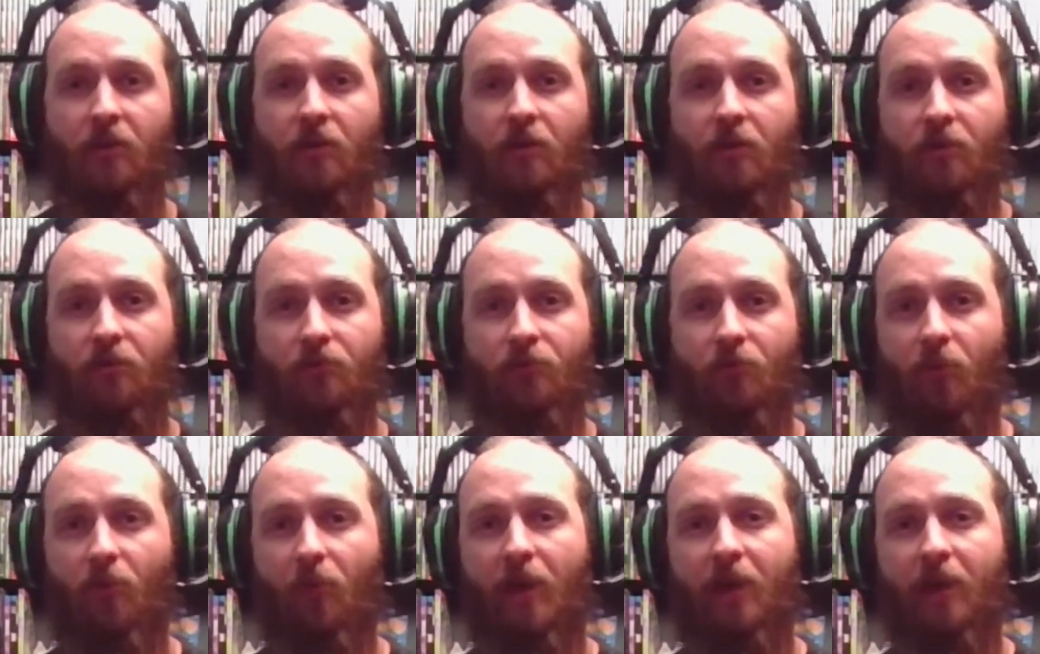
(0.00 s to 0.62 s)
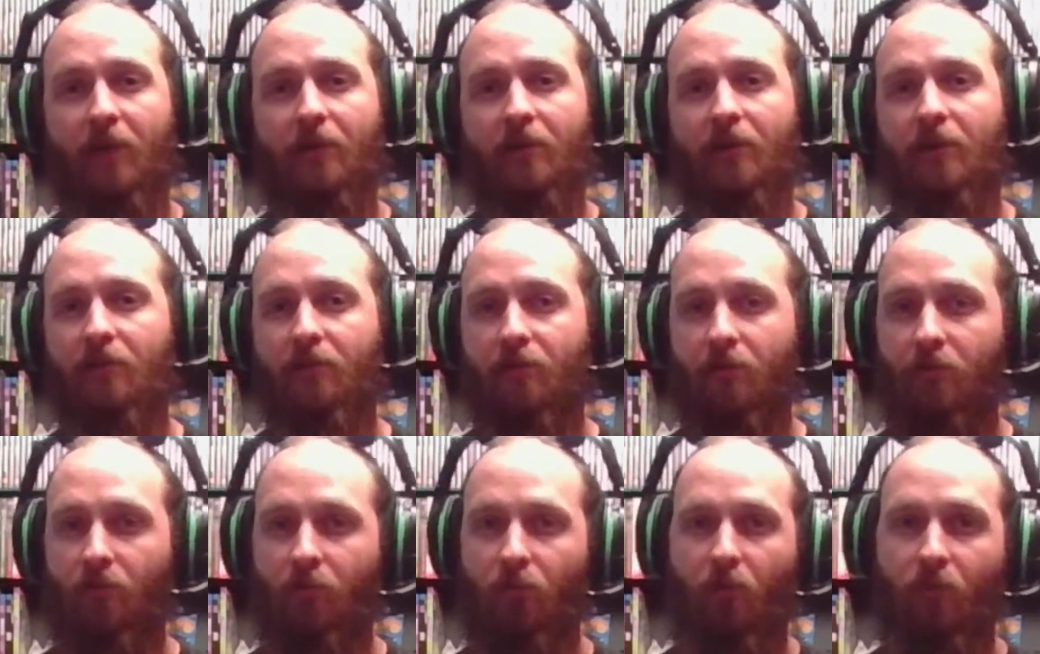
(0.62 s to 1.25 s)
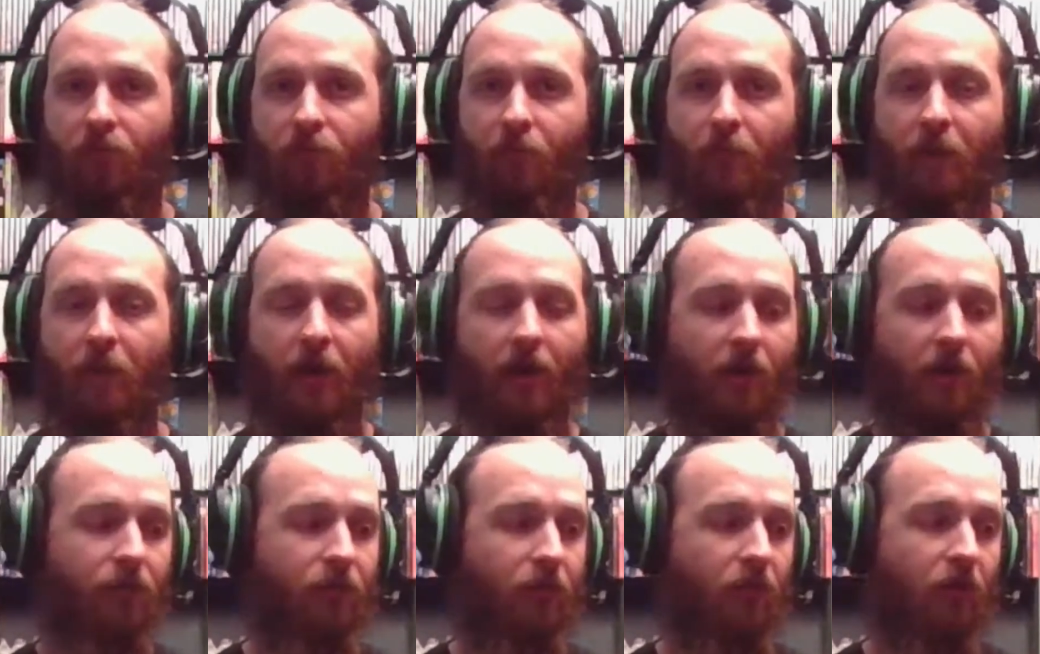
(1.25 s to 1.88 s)
So I did the rough
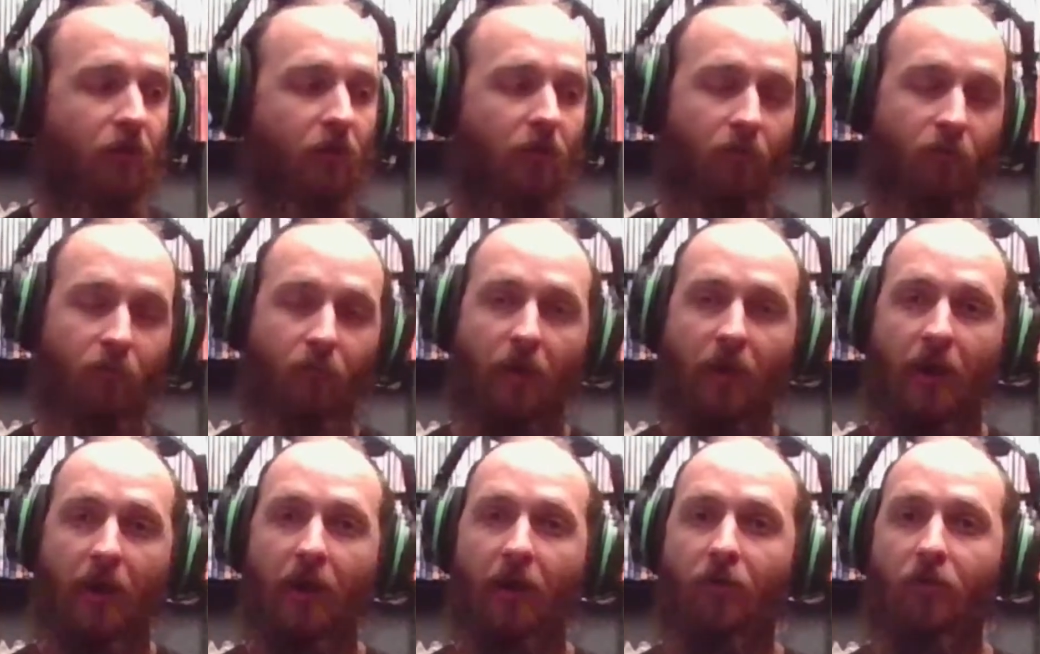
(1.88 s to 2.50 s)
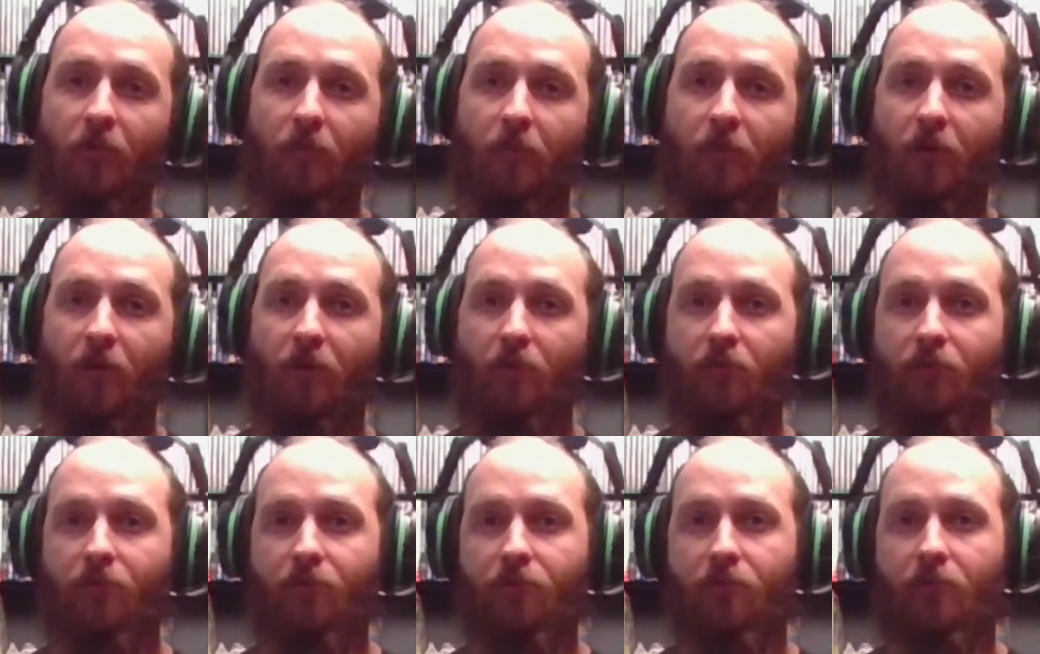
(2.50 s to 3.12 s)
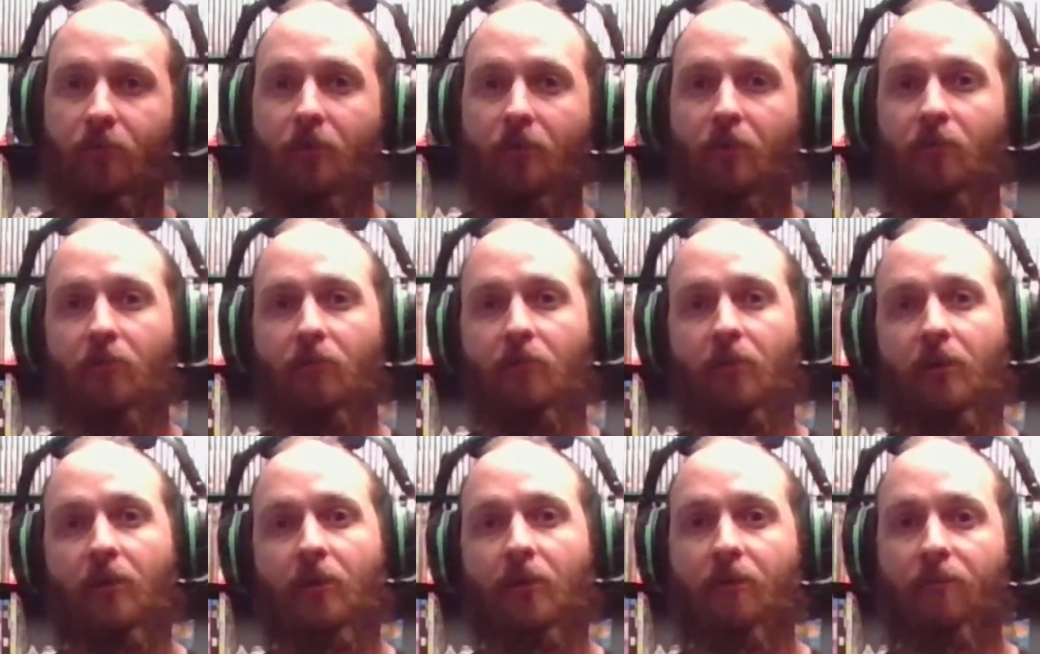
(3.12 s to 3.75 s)
math of my outer barrel is
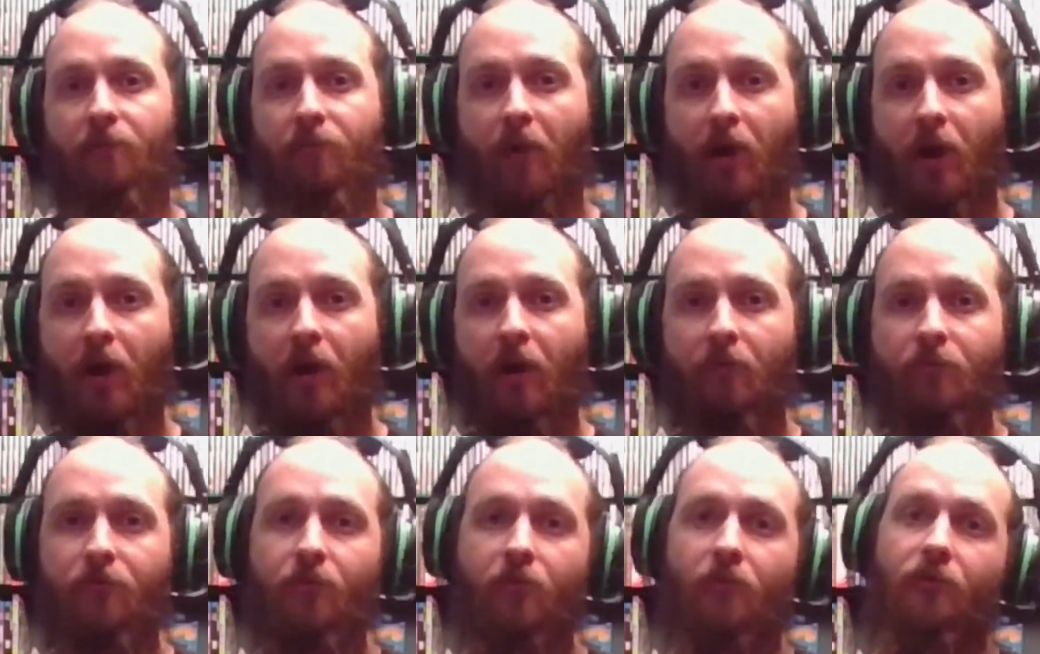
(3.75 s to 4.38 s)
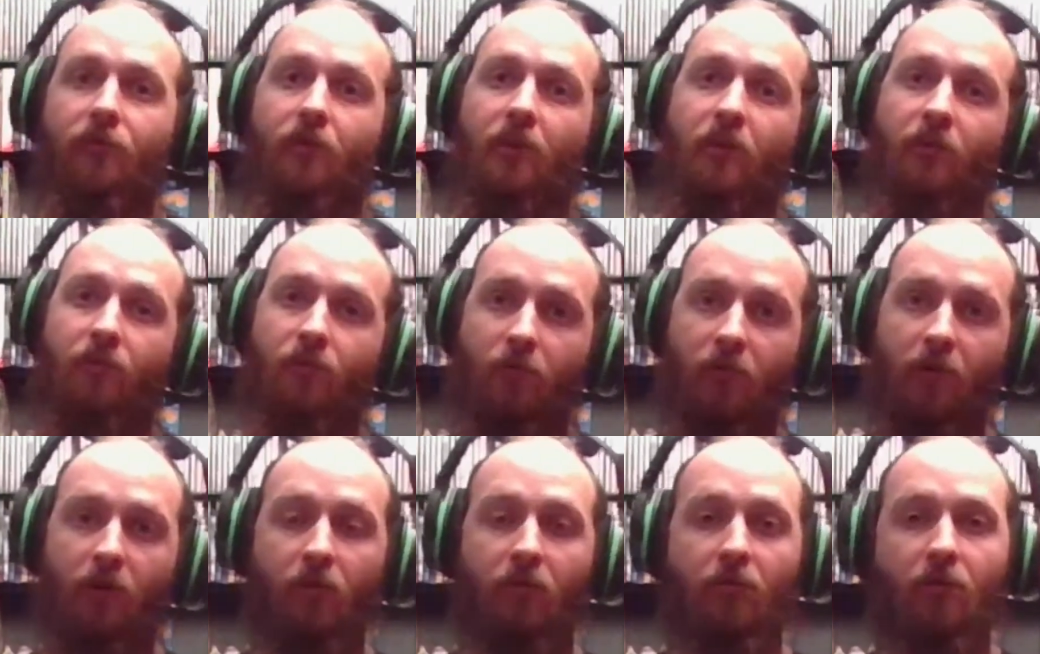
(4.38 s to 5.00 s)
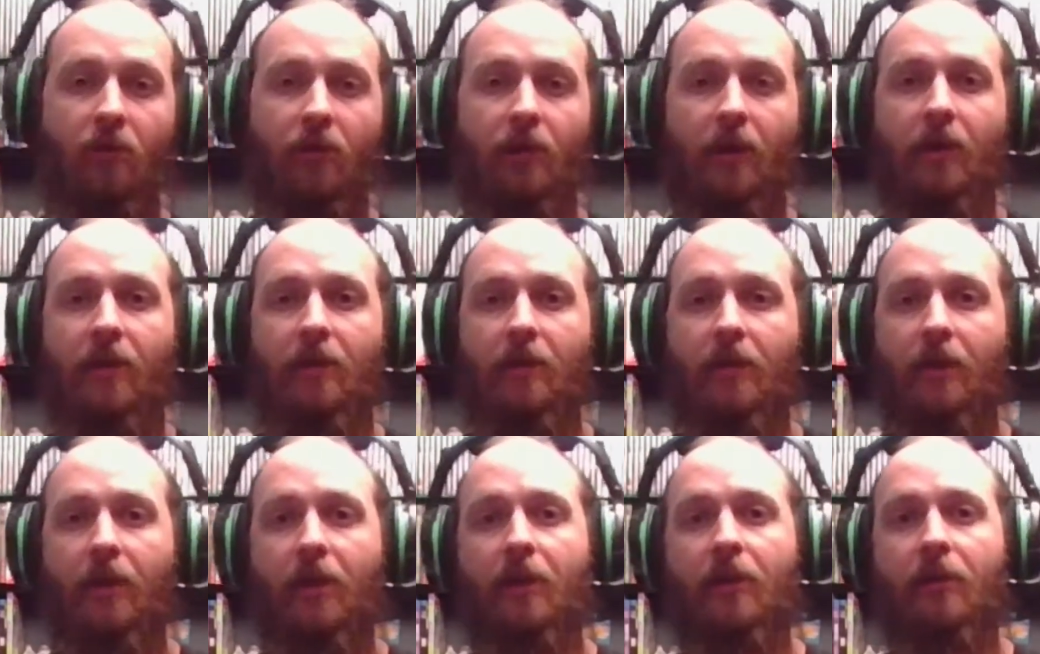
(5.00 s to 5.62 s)
385, so I was like a
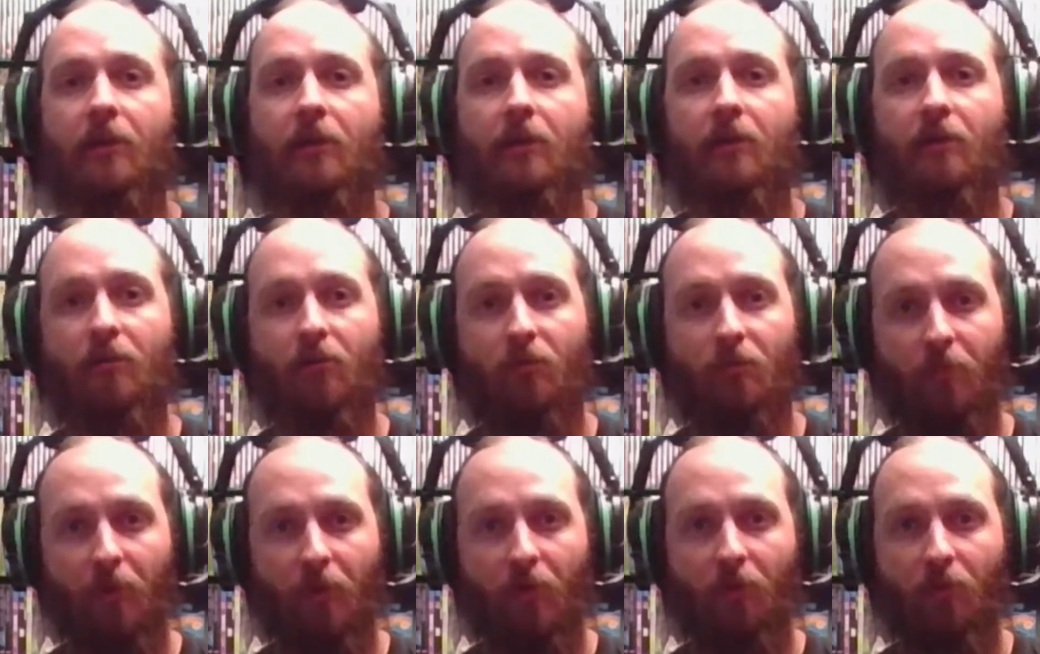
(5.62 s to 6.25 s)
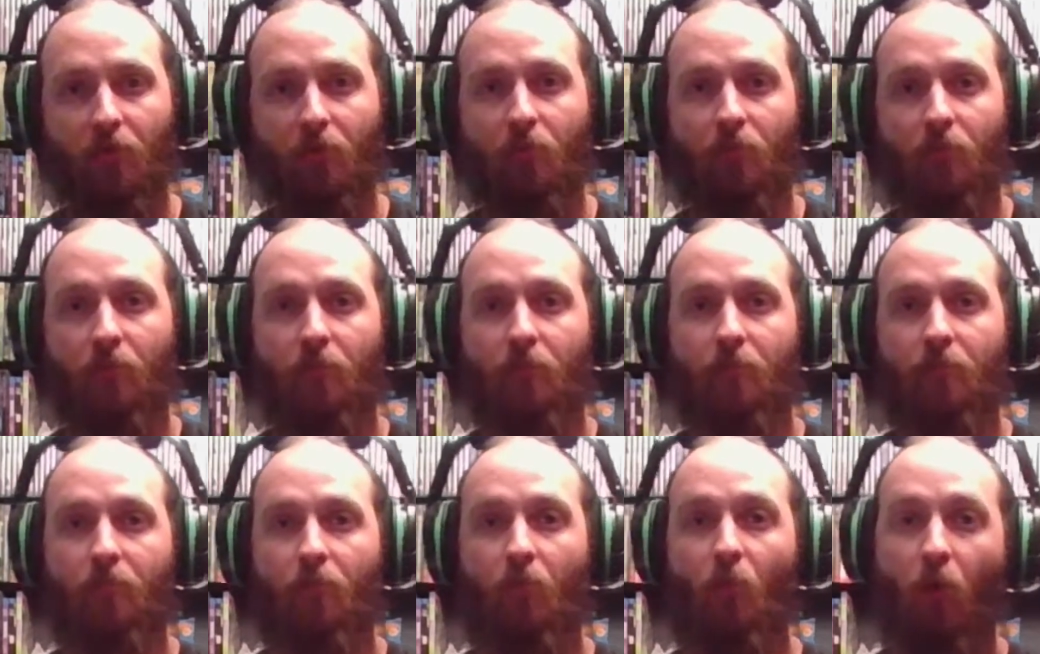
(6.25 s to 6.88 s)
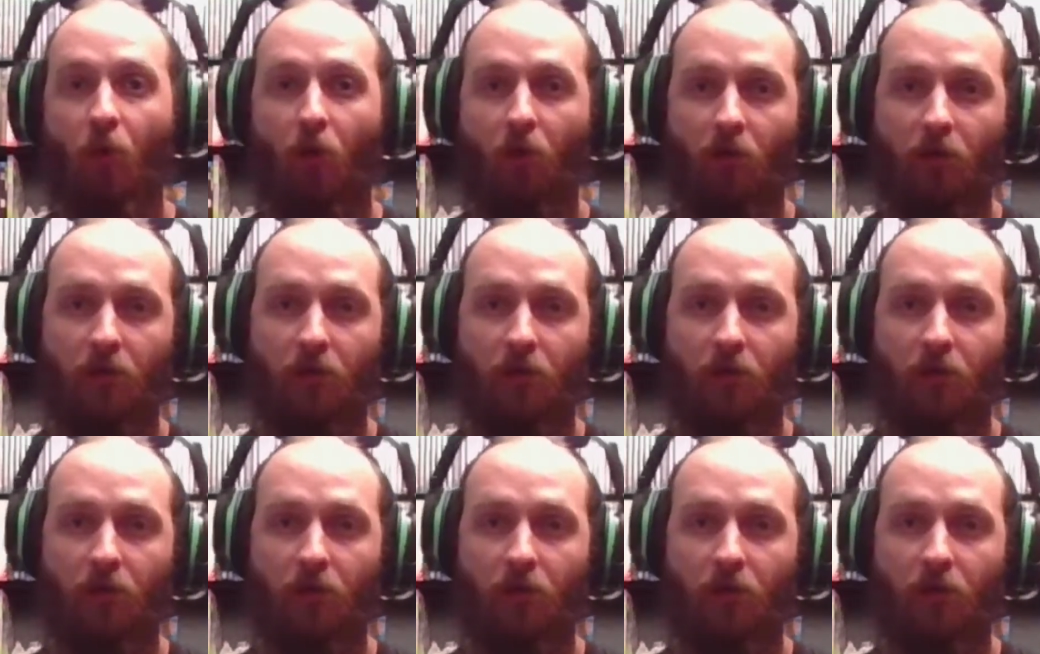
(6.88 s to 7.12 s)
388 inner barrel will work.